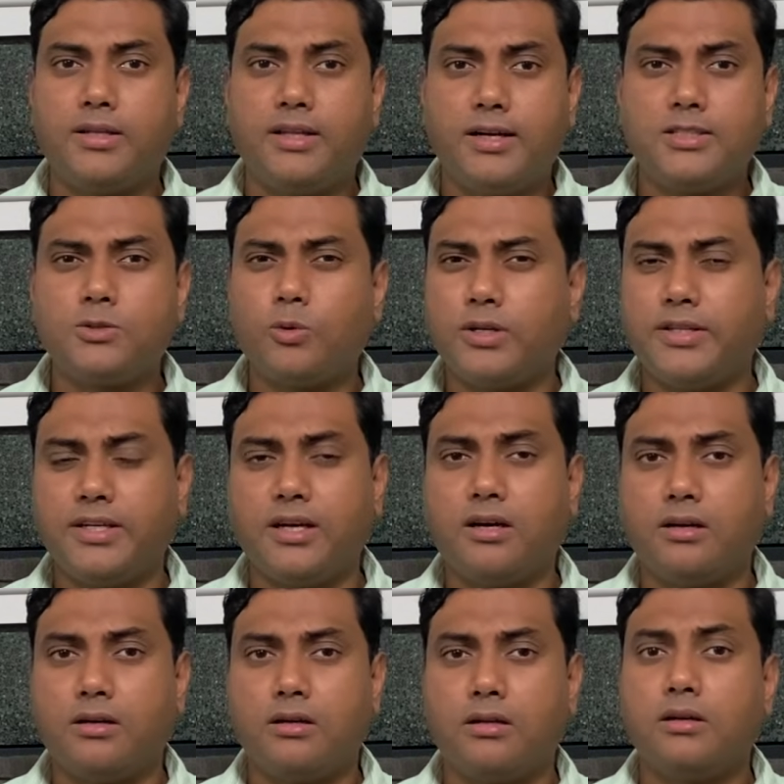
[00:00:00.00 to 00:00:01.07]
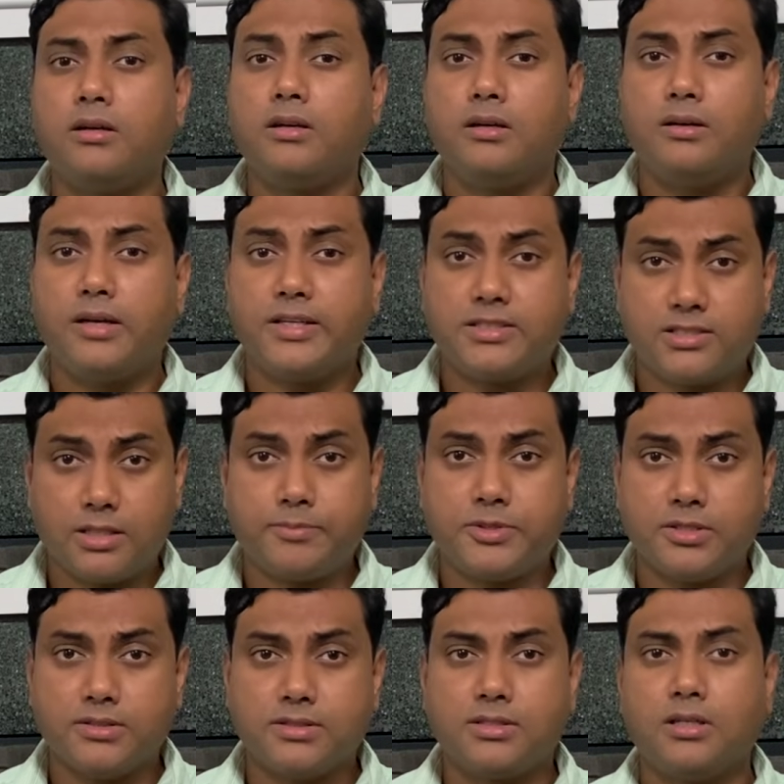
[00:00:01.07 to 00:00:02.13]
that is what they are
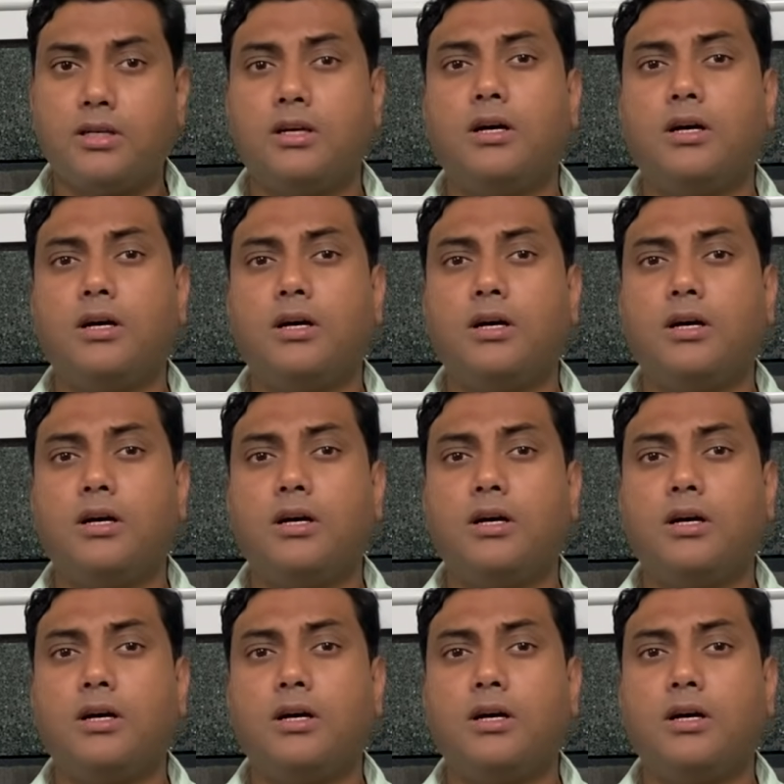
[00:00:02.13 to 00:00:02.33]
exceptions.